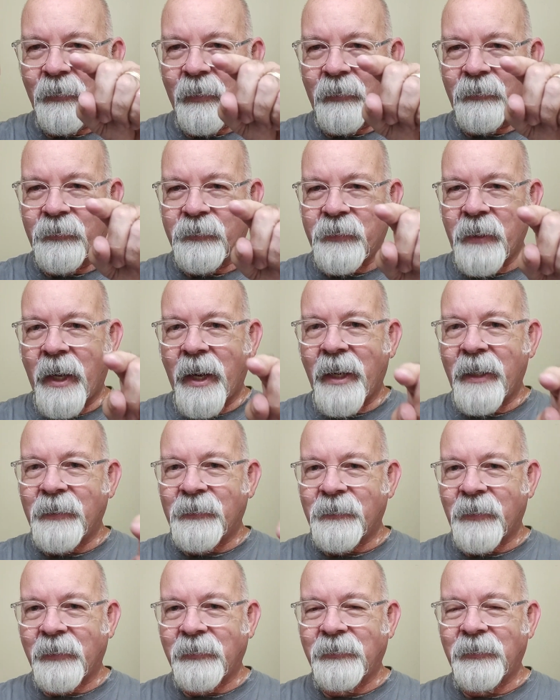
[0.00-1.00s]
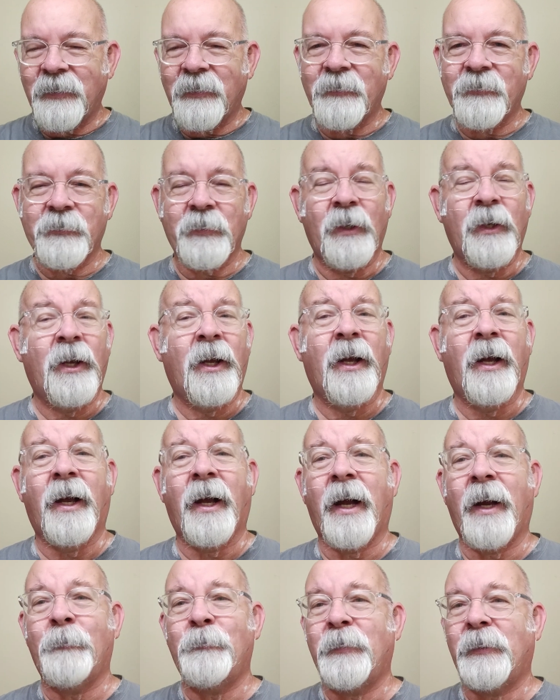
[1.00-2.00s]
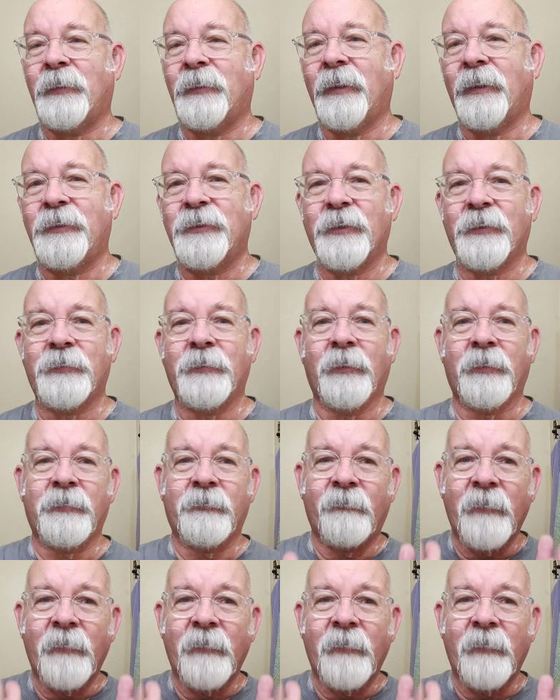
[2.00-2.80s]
and size like this. I mean, it just looks